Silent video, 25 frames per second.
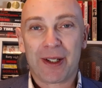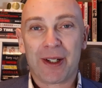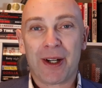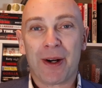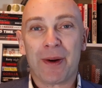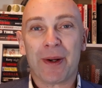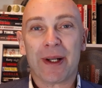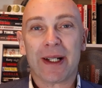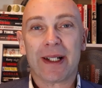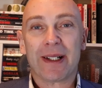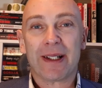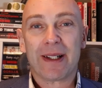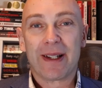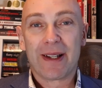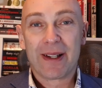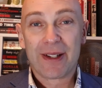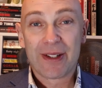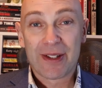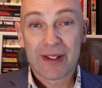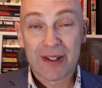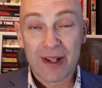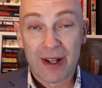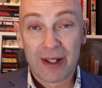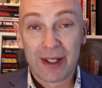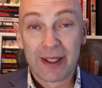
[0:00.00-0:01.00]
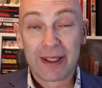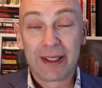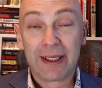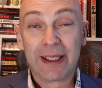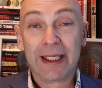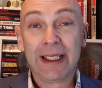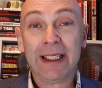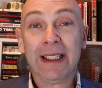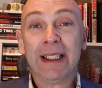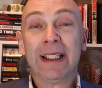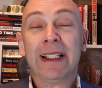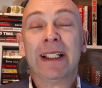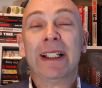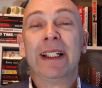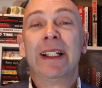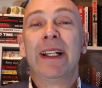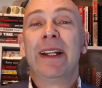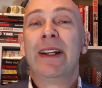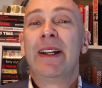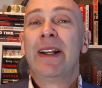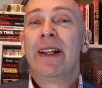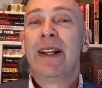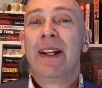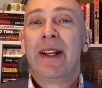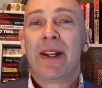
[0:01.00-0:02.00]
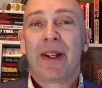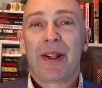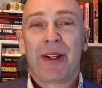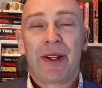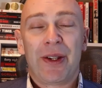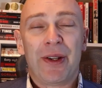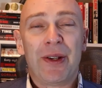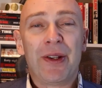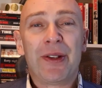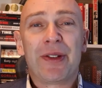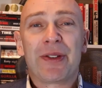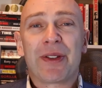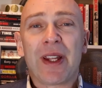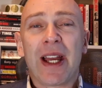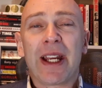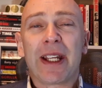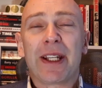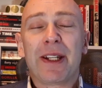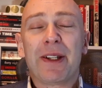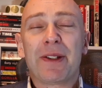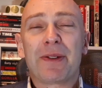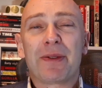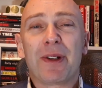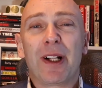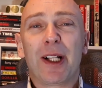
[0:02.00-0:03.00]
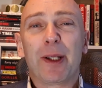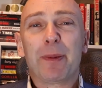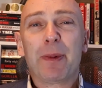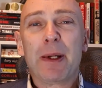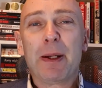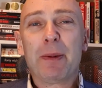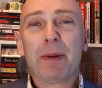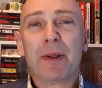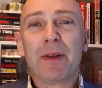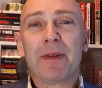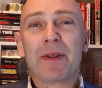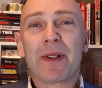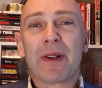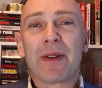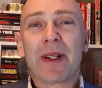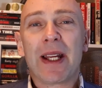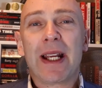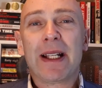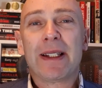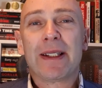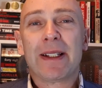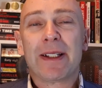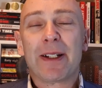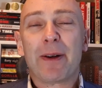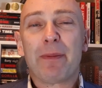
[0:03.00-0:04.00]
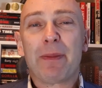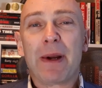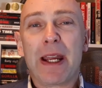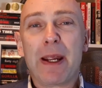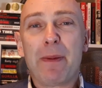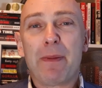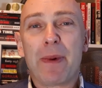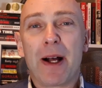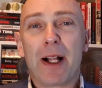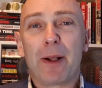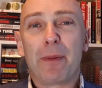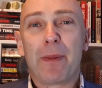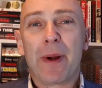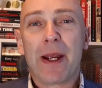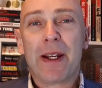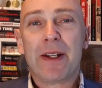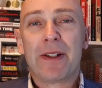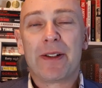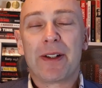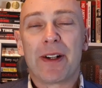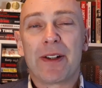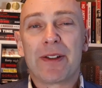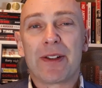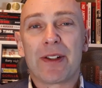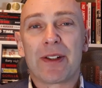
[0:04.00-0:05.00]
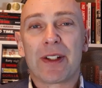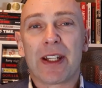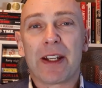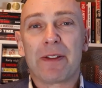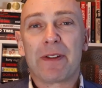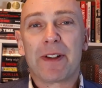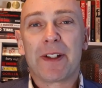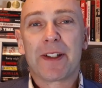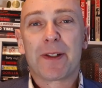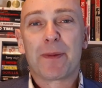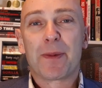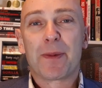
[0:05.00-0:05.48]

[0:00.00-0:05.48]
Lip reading: going solidly. Huge thank you to all the people who've donated on PayPal, Patreon, Just Giving,